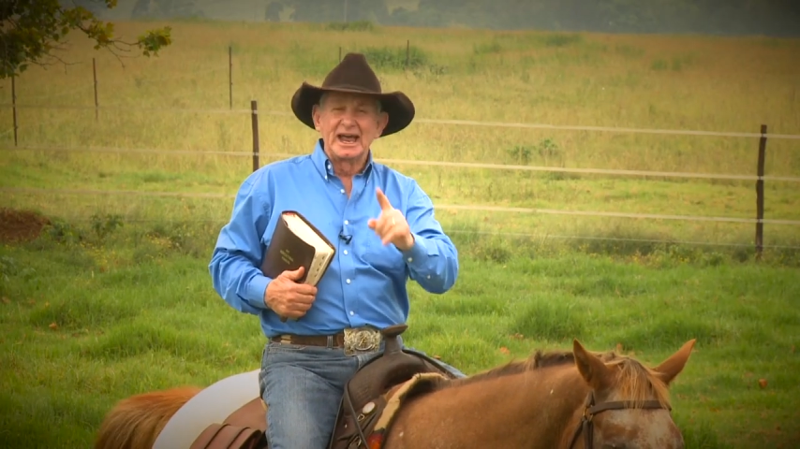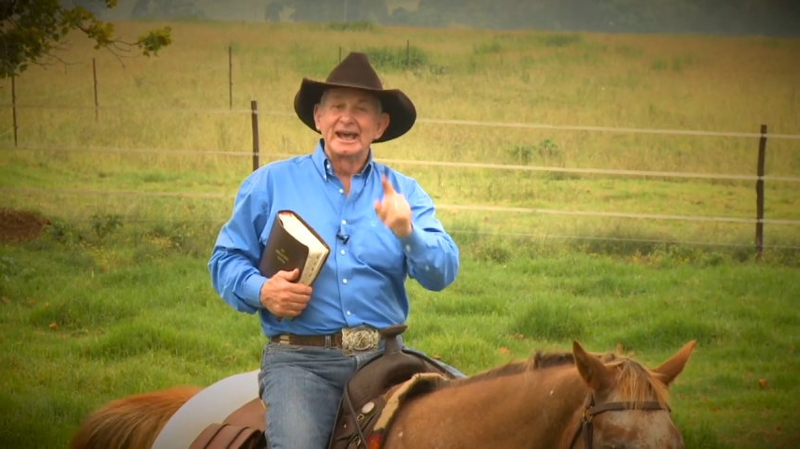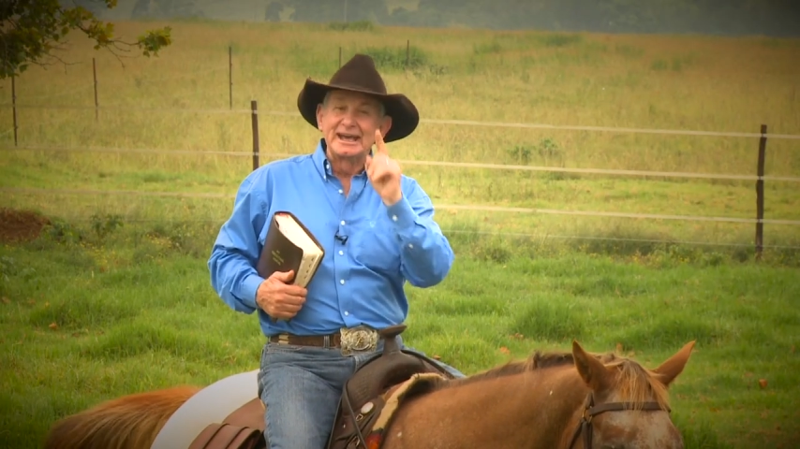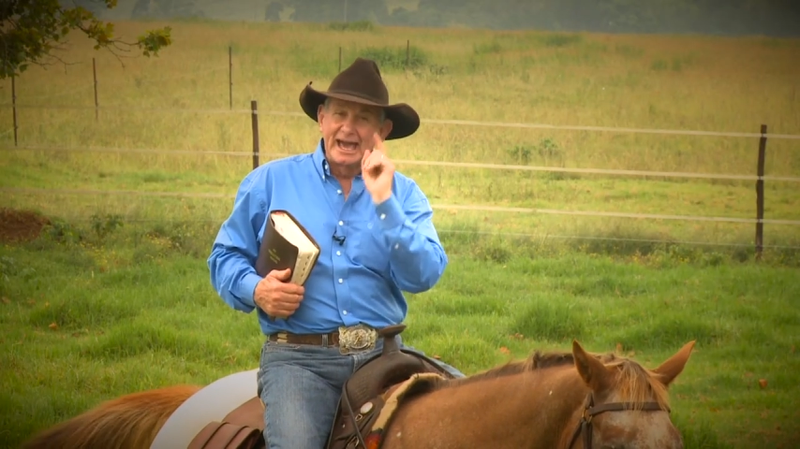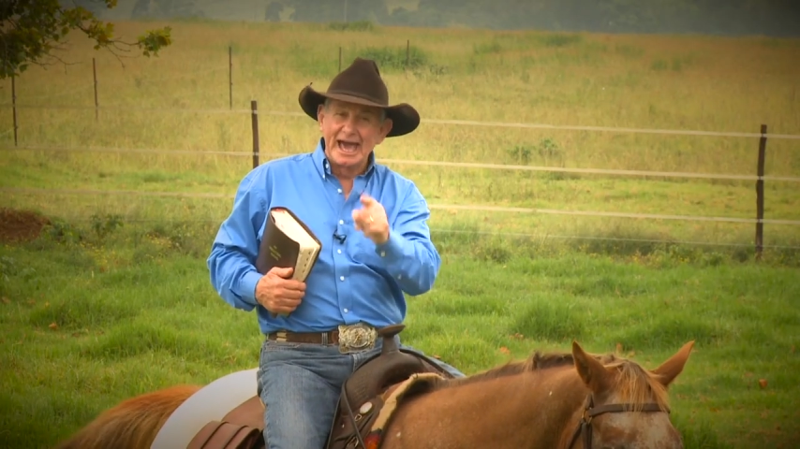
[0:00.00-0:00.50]

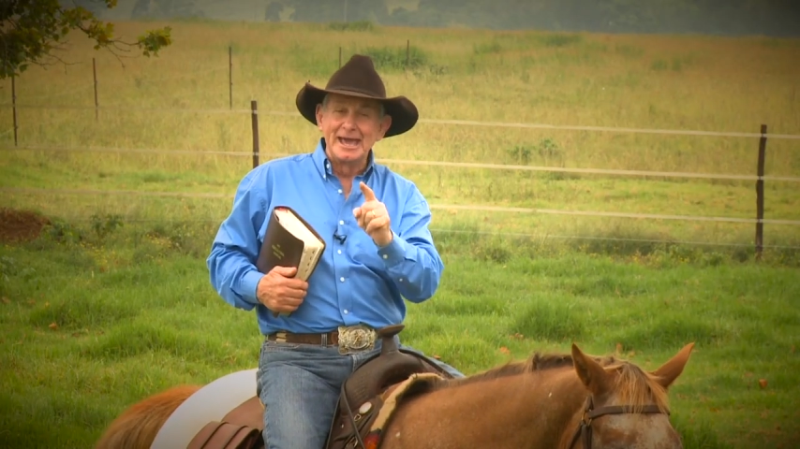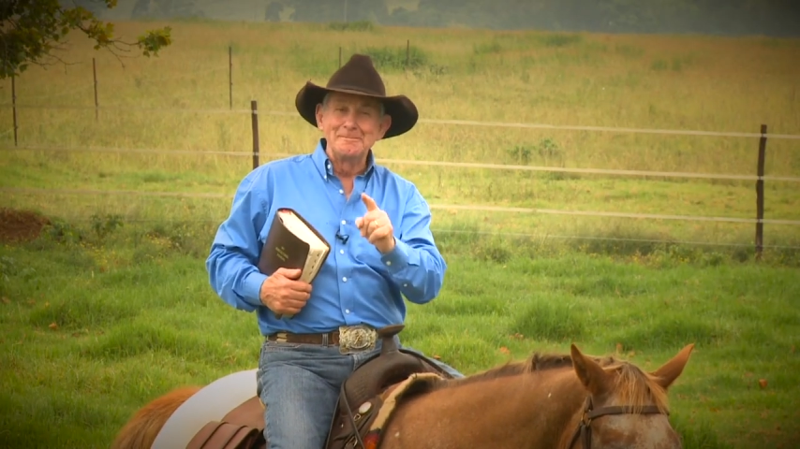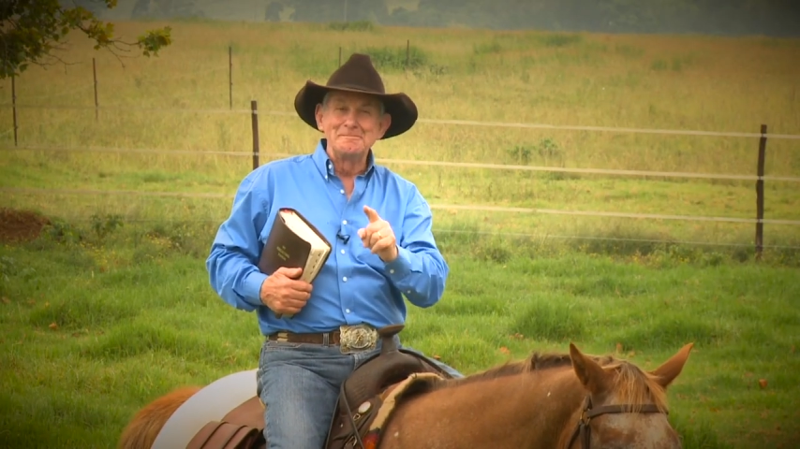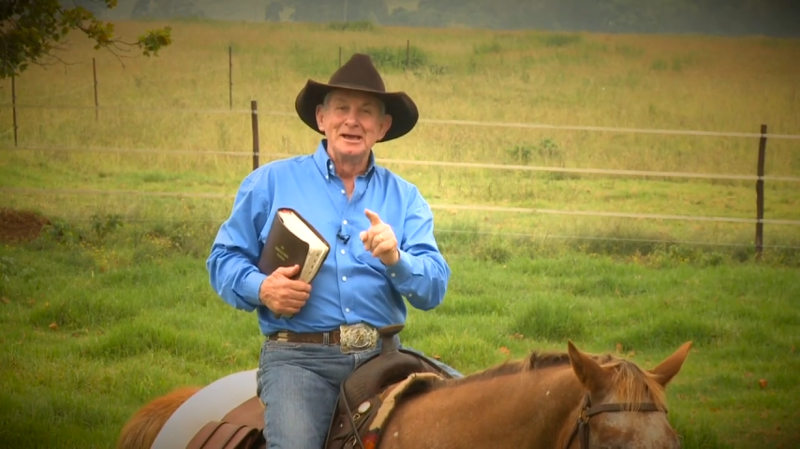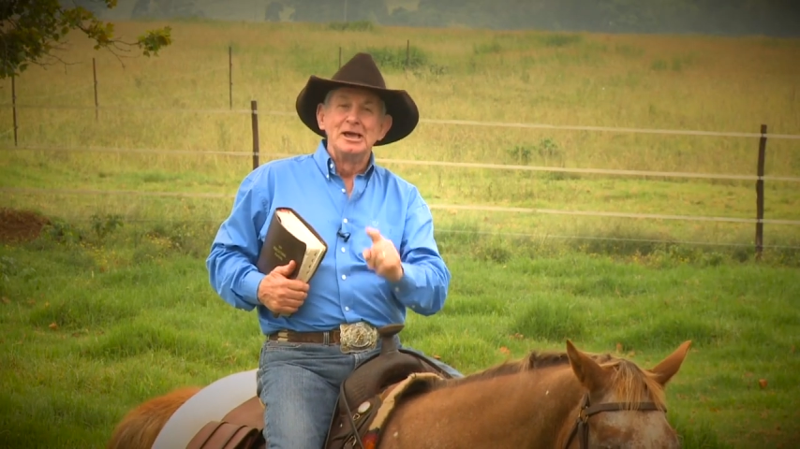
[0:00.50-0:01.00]
I
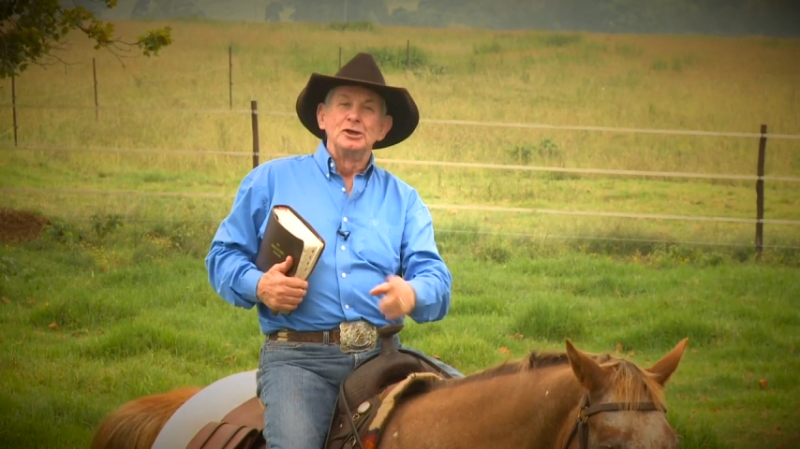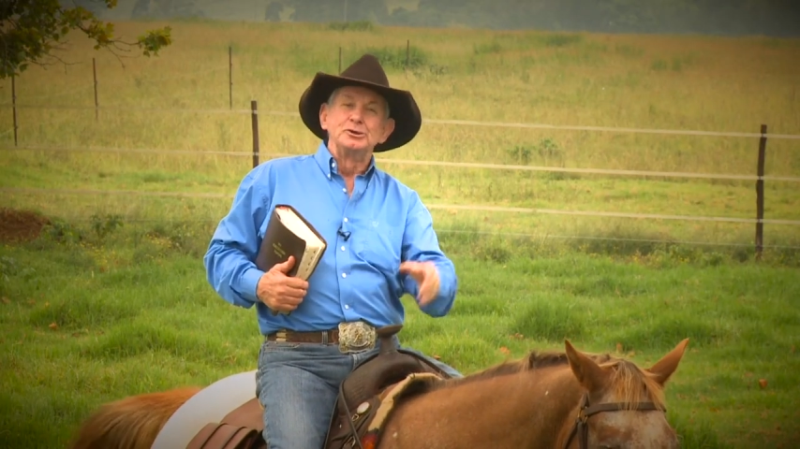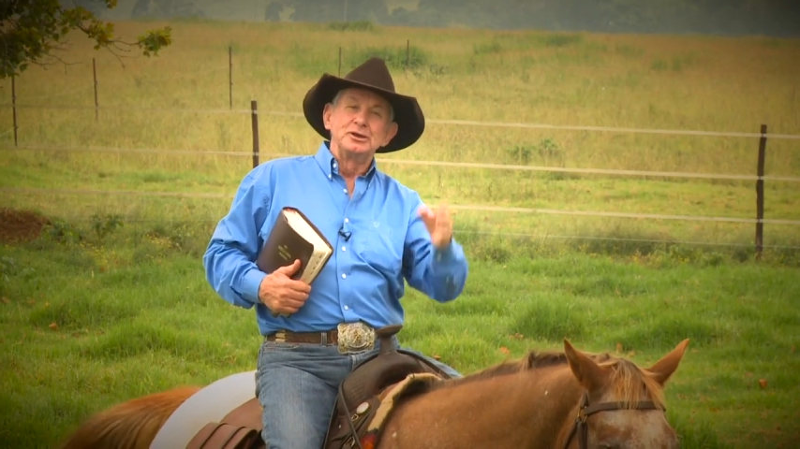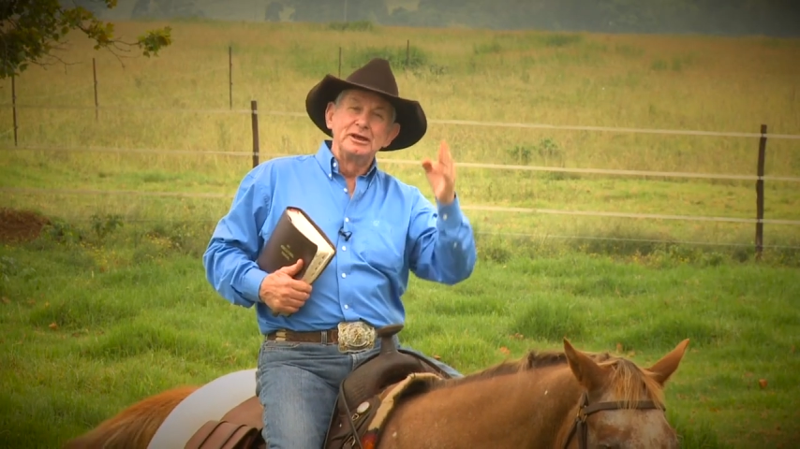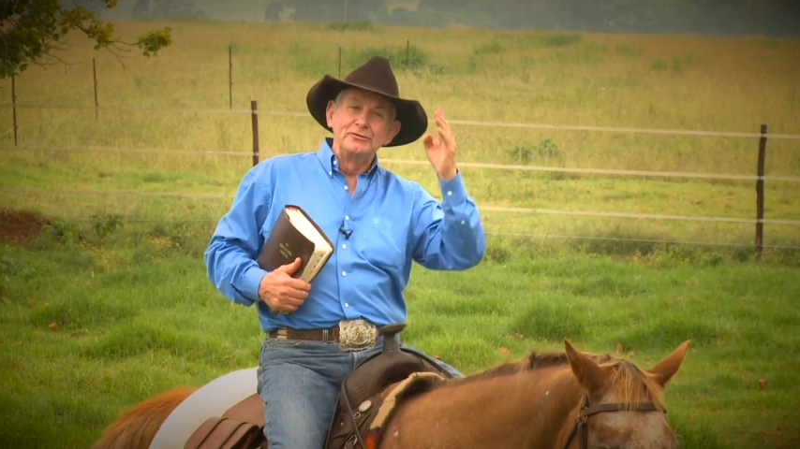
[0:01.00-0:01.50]
came
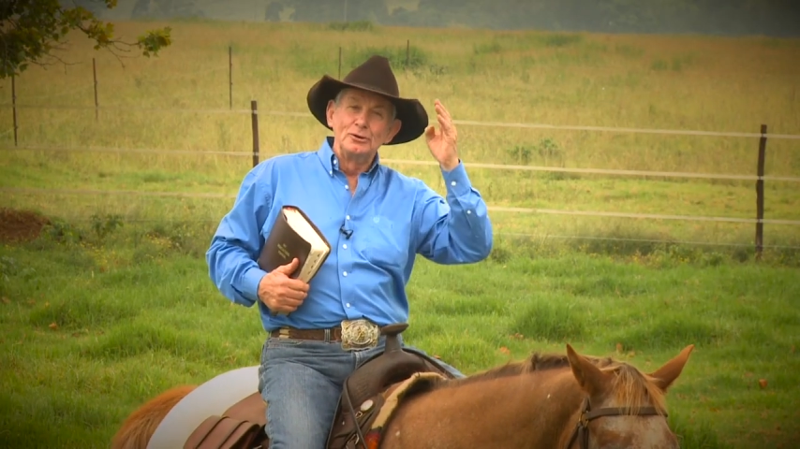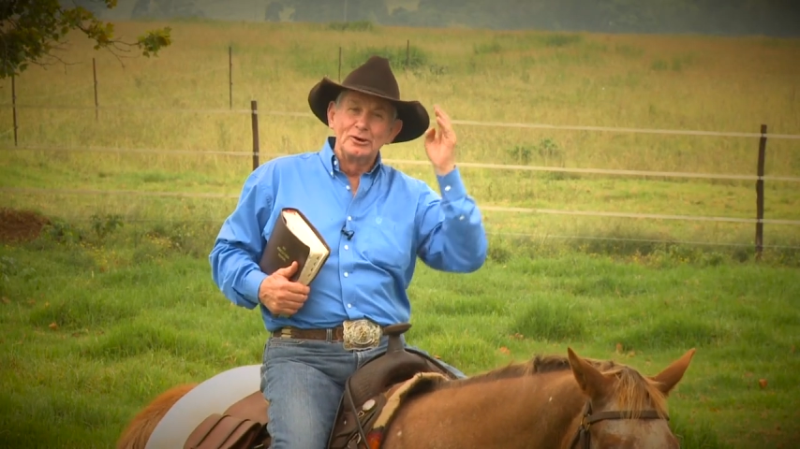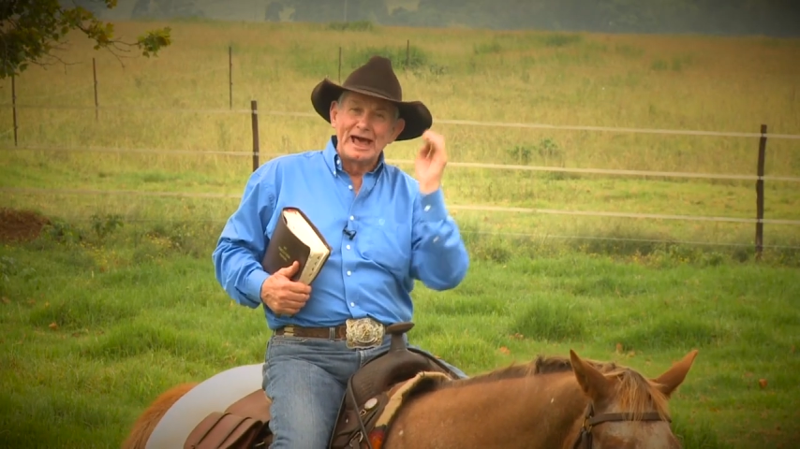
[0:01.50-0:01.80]
to give you